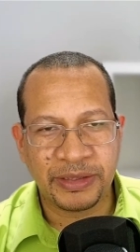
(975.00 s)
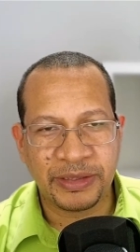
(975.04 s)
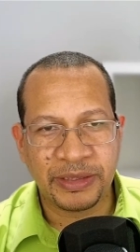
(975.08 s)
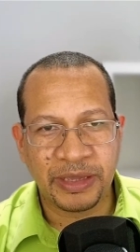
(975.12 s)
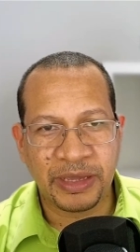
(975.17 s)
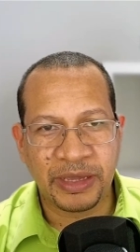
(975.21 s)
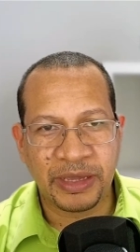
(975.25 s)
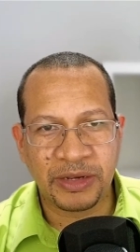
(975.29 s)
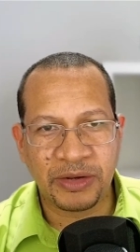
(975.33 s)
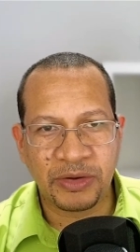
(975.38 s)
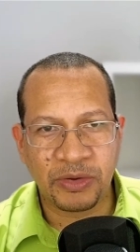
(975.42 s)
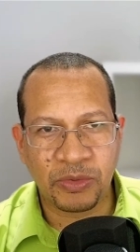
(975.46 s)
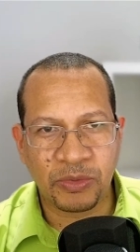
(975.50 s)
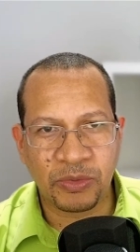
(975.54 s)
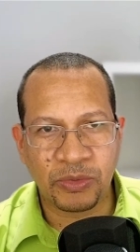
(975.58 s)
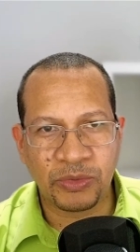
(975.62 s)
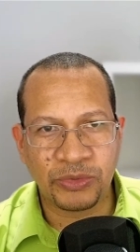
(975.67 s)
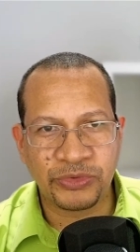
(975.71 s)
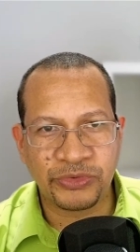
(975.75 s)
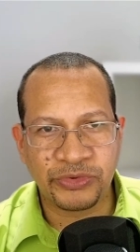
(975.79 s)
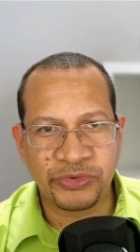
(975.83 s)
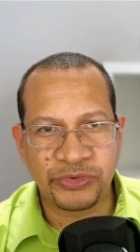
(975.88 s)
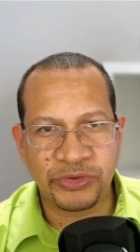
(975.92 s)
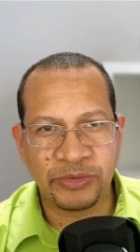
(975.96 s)
an
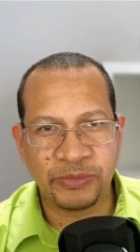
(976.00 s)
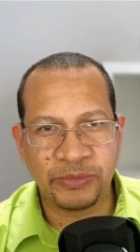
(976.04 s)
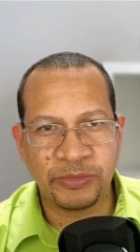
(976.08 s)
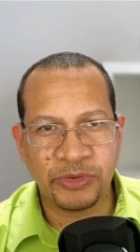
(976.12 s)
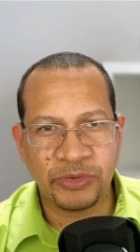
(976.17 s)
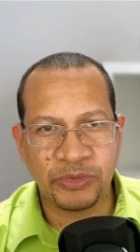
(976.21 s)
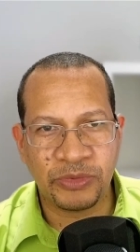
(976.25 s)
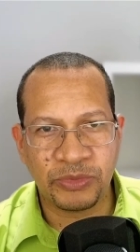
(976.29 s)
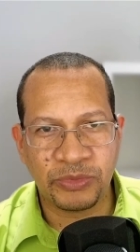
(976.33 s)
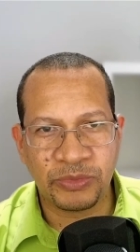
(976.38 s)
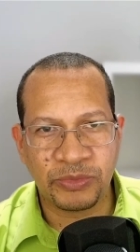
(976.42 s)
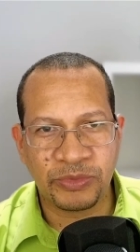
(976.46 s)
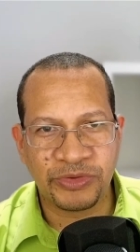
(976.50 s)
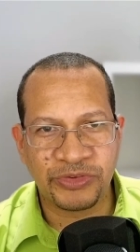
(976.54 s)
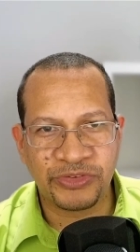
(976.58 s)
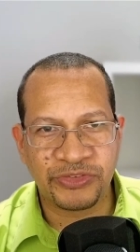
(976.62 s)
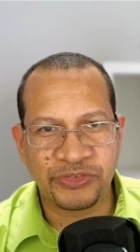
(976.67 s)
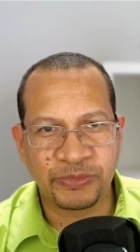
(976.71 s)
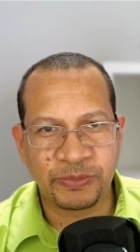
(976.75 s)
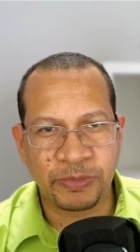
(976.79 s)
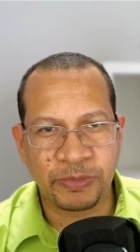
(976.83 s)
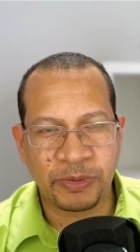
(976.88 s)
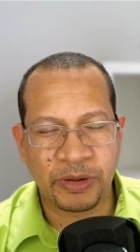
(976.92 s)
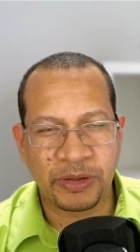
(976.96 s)
autoimmune
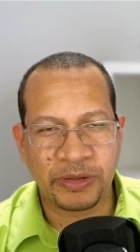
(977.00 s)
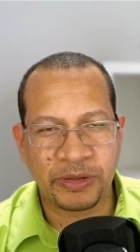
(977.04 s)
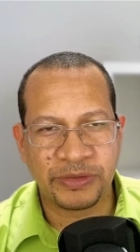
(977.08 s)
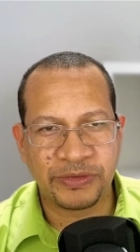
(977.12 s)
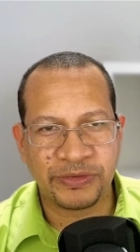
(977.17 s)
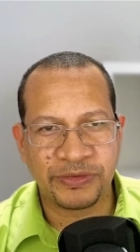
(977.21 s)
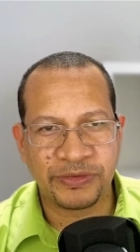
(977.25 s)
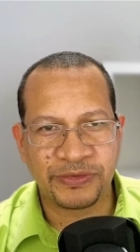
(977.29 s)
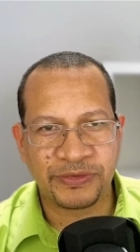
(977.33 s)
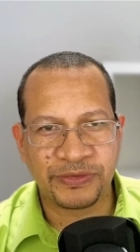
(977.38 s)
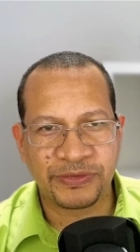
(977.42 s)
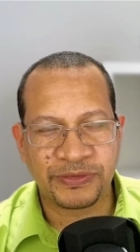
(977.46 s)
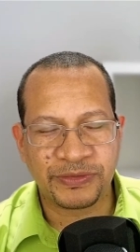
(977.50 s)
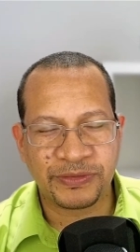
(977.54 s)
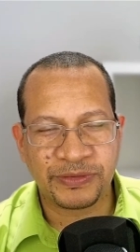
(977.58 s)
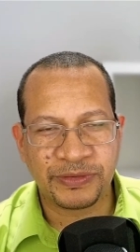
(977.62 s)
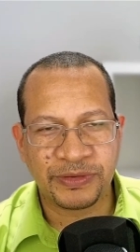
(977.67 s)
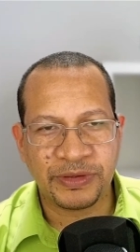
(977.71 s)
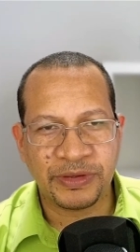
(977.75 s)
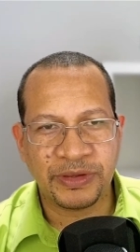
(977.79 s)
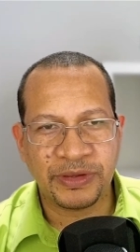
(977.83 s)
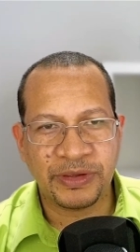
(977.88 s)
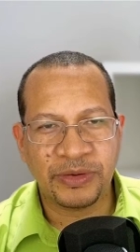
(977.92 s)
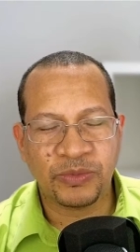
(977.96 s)
response,
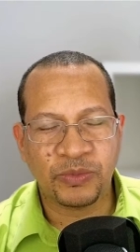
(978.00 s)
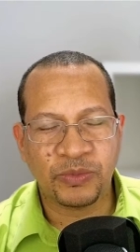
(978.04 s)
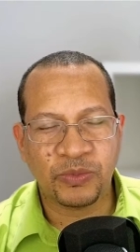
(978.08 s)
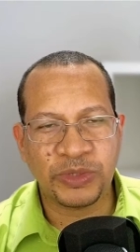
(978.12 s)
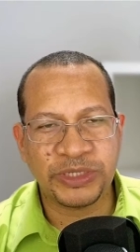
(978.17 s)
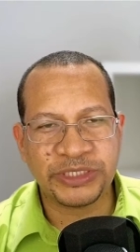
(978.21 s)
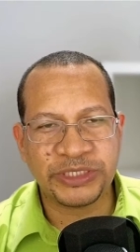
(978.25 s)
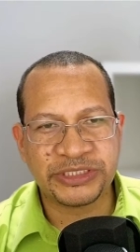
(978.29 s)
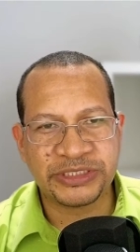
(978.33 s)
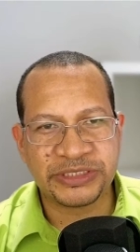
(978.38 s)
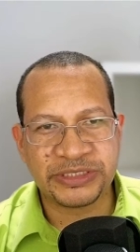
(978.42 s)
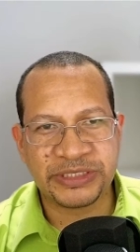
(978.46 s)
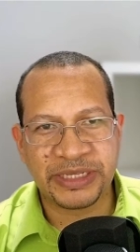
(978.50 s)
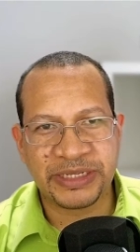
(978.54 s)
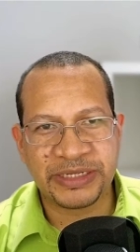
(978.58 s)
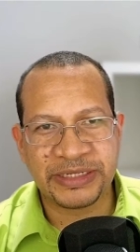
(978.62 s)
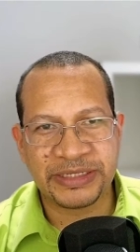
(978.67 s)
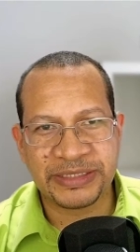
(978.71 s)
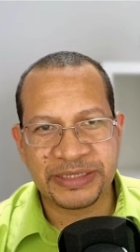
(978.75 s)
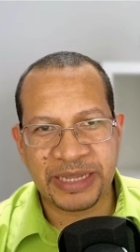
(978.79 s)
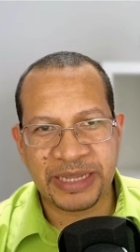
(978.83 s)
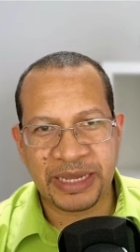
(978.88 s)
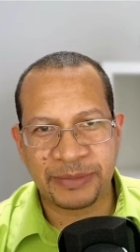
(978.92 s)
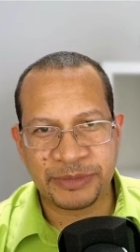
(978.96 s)
which
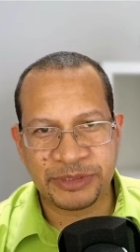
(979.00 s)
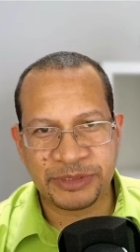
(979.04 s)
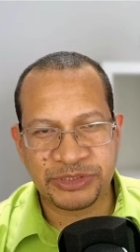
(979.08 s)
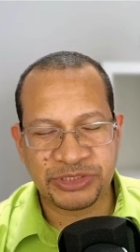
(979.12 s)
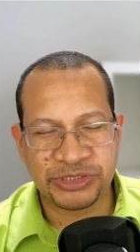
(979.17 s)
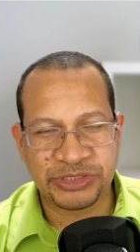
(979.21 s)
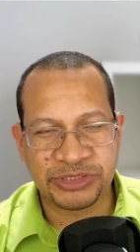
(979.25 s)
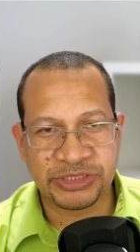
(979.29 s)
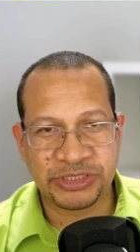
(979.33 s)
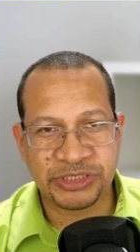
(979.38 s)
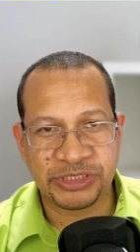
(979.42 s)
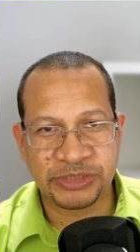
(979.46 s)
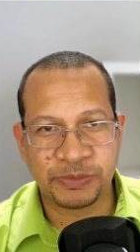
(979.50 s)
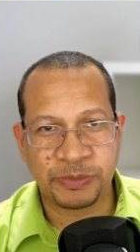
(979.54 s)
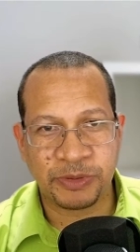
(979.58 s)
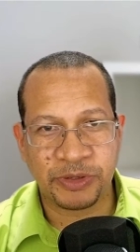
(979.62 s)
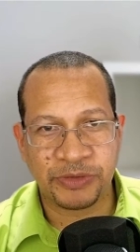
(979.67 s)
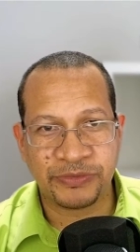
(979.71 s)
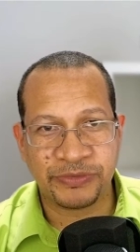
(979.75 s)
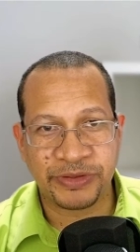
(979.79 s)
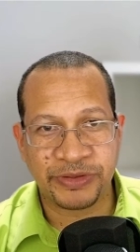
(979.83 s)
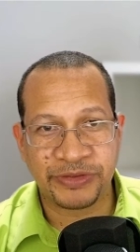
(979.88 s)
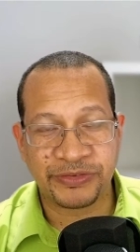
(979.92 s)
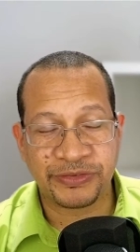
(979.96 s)
then damages these
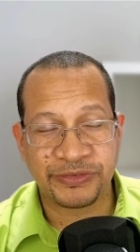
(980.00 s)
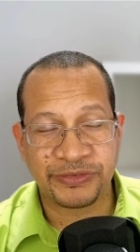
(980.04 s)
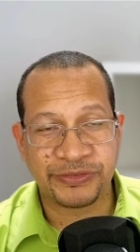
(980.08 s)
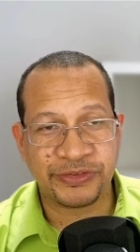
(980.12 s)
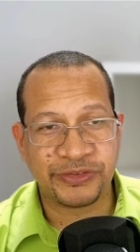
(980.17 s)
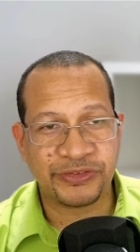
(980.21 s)
blood vessels.